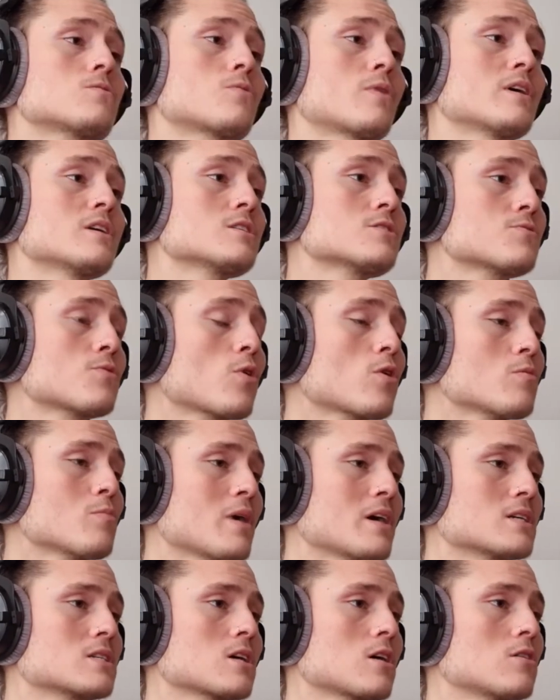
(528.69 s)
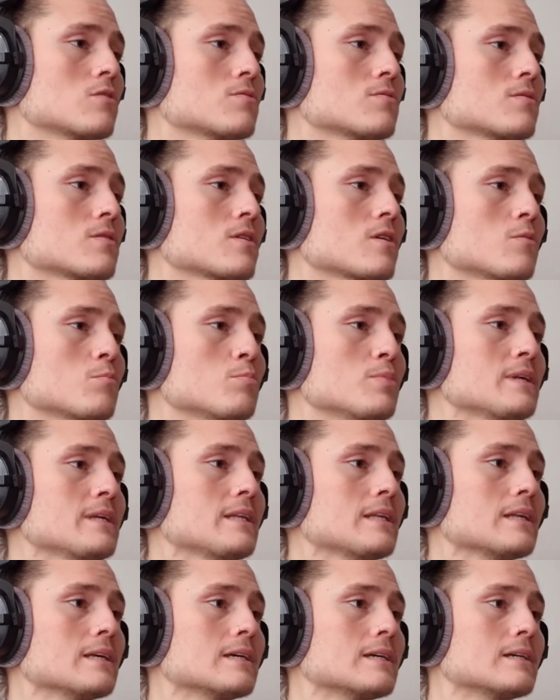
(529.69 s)
transform myself
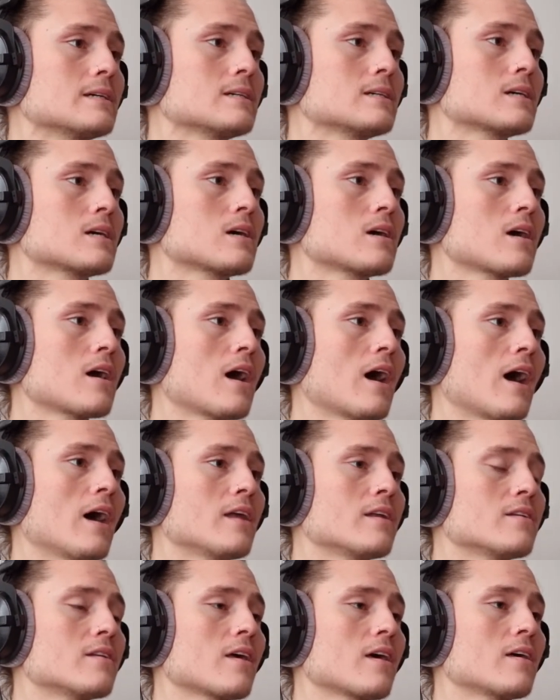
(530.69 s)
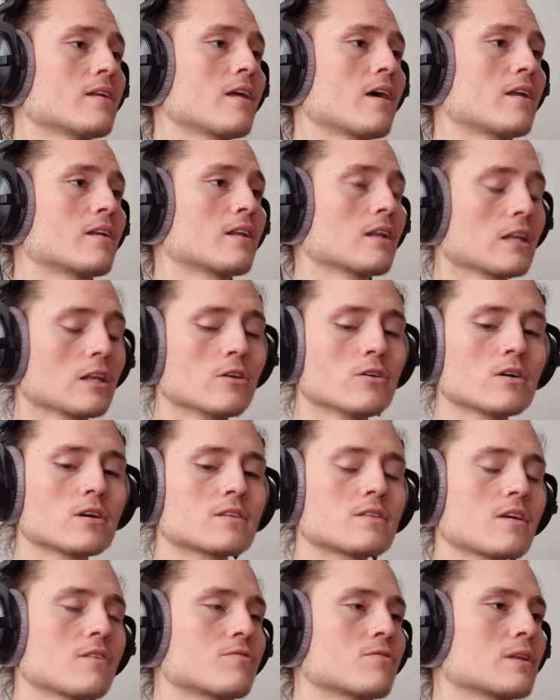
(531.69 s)
completely and
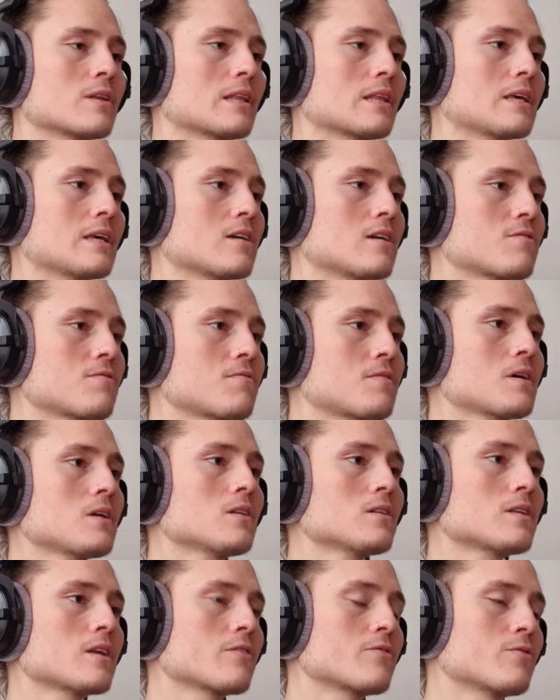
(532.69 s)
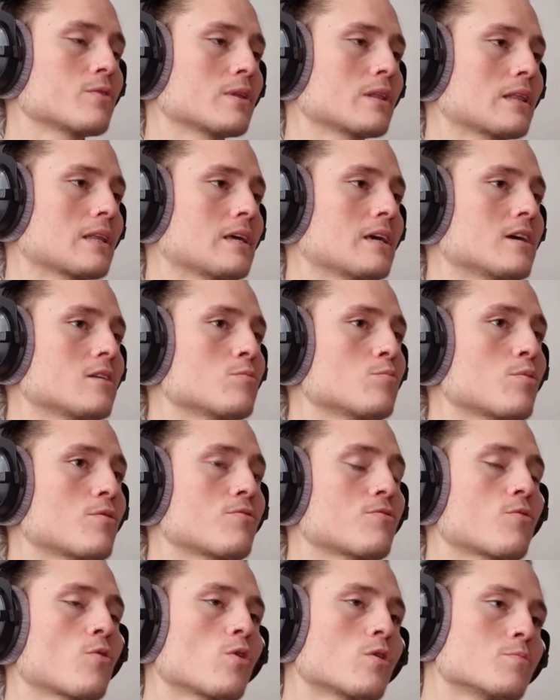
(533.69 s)
look differently and feel differently and
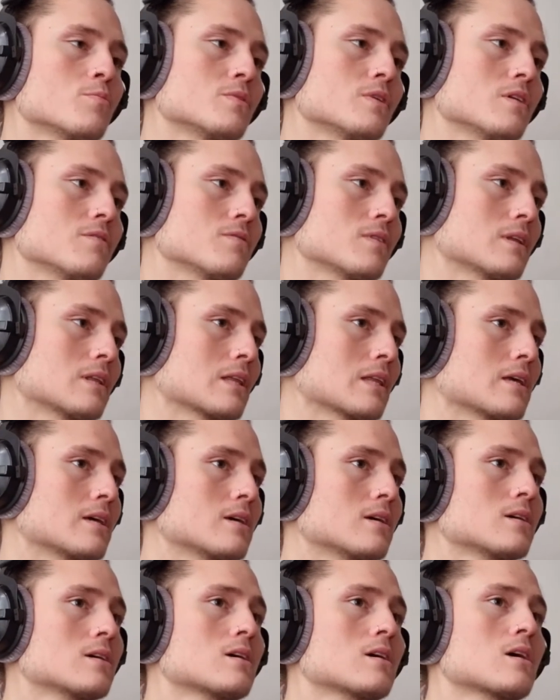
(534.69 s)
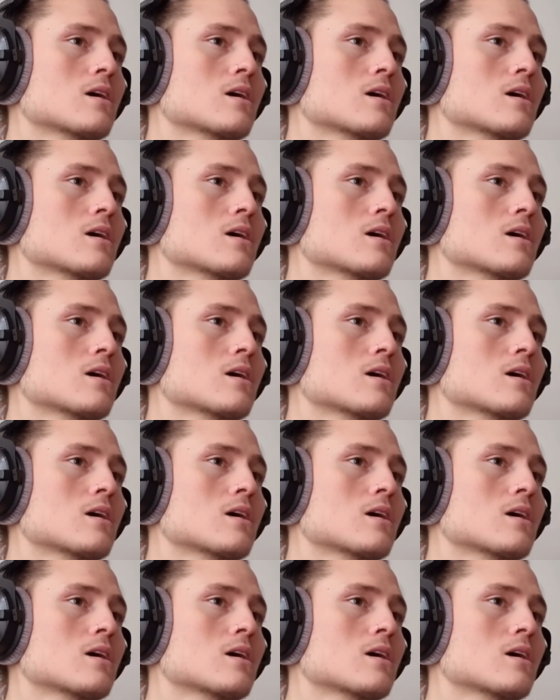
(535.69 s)
perform differently.